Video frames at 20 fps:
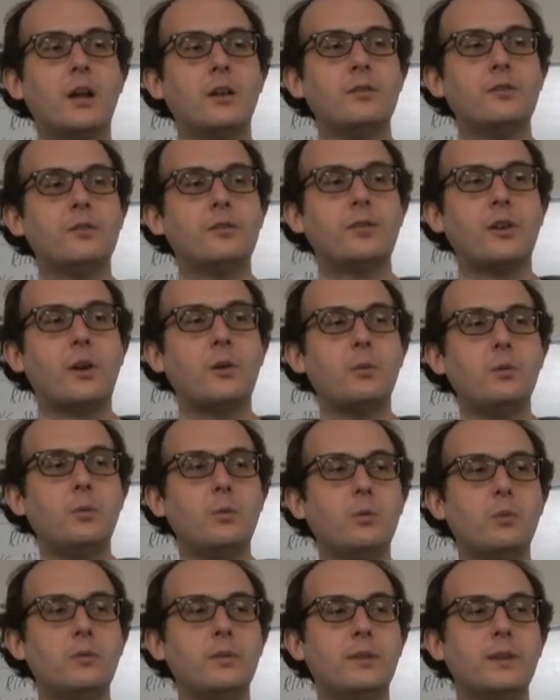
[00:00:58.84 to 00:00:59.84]
So
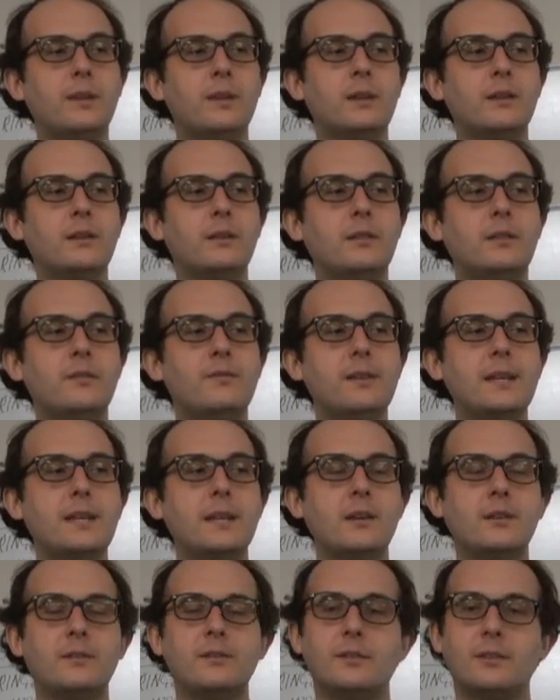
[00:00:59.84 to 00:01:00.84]
the
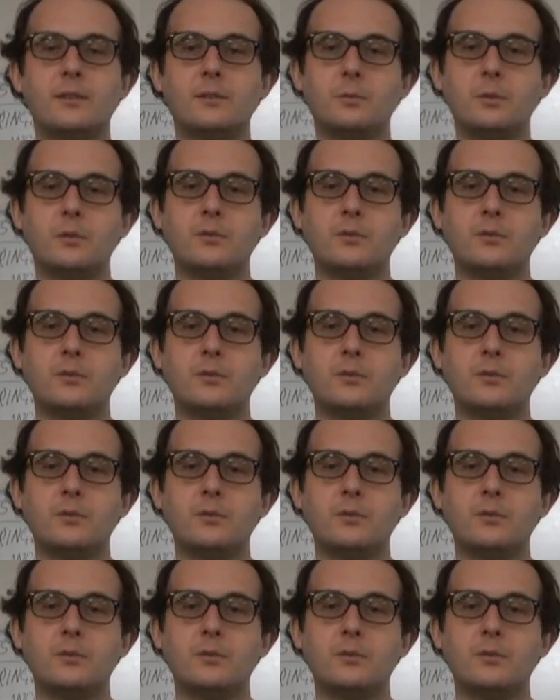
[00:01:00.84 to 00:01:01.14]
videos that will